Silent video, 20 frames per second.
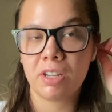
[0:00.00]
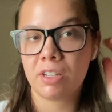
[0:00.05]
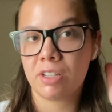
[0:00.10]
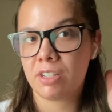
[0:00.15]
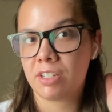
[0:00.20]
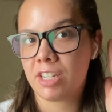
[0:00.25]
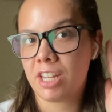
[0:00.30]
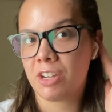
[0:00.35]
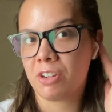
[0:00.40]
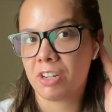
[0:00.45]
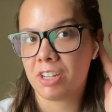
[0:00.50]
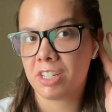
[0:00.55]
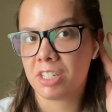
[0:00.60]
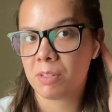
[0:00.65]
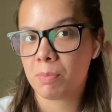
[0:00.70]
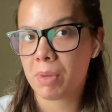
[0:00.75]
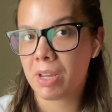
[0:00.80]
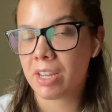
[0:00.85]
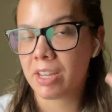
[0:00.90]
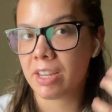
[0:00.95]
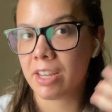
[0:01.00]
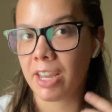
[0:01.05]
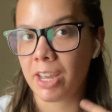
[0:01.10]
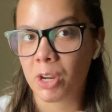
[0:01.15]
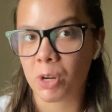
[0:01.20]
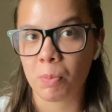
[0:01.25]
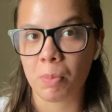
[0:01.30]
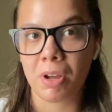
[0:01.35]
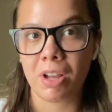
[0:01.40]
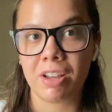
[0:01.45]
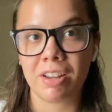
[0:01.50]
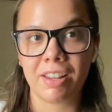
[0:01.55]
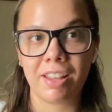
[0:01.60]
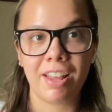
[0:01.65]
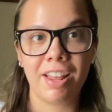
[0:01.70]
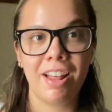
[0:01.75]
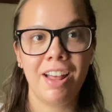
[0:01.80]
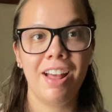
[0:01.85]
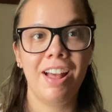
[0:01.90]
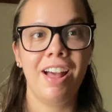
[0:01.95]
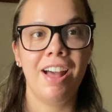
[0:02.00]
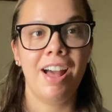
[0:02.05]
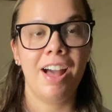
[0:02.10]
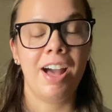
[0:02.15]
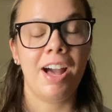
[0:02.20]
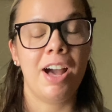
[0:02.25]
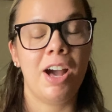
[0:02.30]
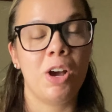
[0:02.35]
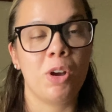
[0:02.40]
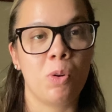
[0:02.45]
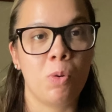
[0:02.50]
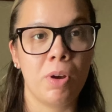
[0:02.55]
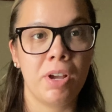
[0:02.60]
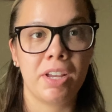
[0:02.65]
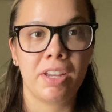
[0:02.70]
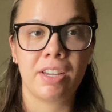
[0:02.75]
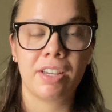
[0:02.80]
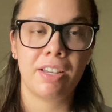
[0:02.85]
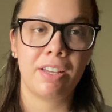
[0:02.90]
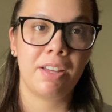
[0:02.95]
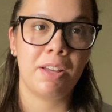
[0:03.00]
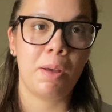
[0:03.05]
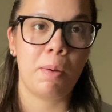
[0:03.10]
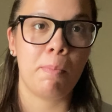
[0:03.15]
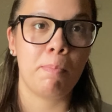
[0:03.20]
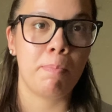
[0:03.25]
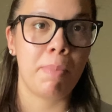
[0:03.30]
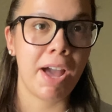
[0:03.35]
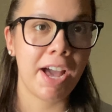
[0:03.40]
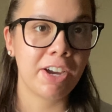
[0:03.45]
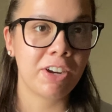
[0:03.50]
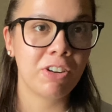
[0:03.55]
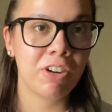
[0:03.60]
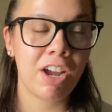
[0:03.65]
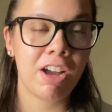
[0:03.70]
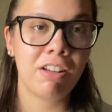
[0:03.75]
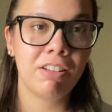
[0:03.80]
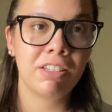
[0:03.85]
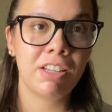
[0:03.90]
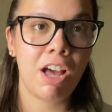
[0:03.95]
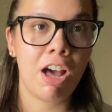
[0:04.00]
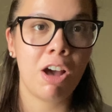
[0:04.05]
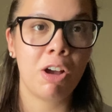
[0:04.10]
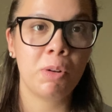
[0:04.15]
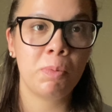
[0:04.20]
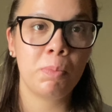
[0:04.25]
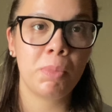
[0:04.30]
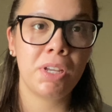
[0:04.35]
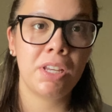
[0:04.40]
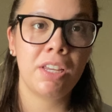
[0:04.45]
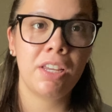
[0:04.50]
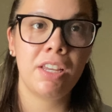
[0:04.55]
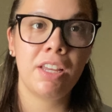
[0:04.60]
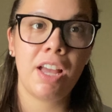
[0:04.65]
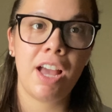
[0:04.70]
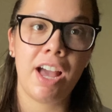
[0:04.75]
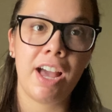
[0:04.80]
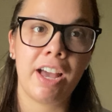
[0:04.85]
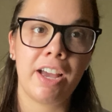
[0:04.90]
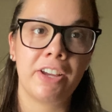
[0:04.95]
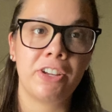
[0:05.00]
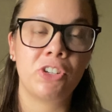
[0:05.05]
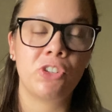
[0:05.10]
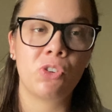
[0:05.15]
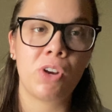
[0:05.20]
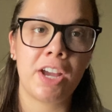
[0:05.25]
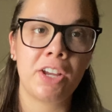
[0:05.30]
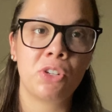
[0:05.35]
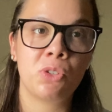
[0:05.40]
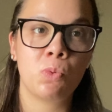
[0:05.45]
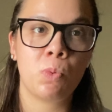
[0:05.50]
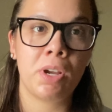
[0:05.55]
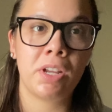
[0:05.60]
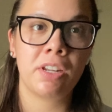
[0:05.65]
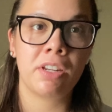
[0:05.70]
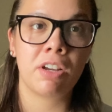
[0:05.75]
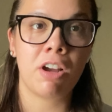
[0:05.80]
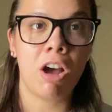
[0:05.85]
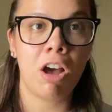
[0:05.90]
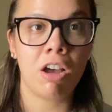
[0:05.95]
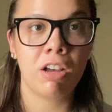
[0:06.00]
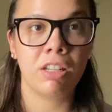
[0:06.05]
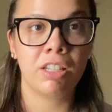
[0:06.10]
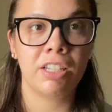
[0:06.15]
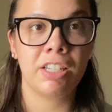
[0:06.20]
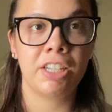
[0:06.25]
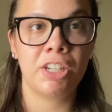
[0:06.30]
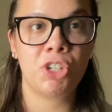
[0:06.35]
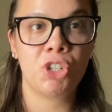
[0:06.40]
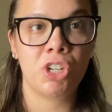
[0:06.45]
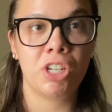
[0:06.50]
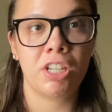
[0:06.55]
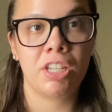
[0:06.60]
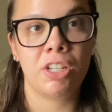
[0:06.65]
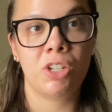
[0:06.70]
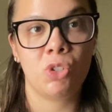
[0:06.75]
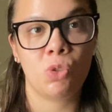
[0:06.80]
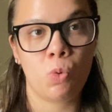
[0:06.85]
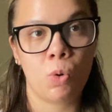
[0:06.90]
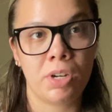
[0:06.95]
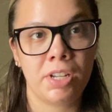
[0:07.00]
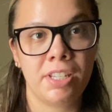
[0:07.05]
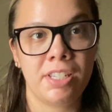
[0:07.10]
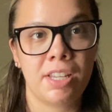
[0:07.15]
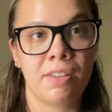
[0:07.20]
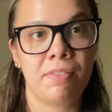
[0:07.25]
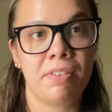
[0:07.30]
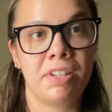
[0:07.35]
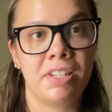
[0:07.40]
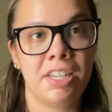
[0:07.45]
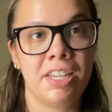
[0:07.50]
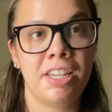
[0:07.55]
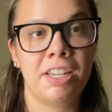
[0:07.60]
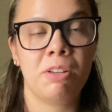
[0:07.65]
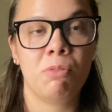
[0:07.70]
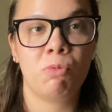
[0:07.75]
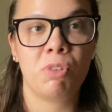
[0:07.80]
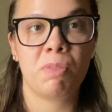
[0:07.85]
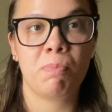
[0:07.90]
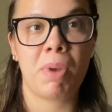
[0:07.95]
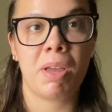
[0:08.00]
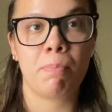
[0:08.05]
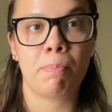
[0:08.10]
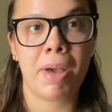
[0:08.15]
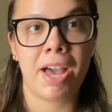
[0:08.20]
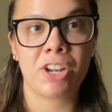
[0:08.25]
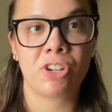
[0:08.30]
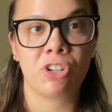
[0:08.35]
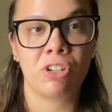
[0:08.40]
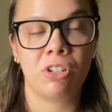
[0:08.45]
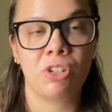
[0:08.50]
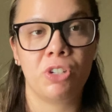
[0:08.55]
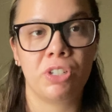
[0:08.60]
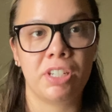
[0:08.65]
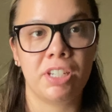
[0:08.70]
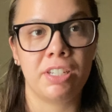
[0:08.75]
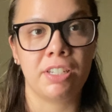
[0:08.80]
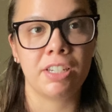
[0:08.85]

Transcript: sorry, it's my AirPod. A quick background on me. I graduated college in 2017 with my bachelor's in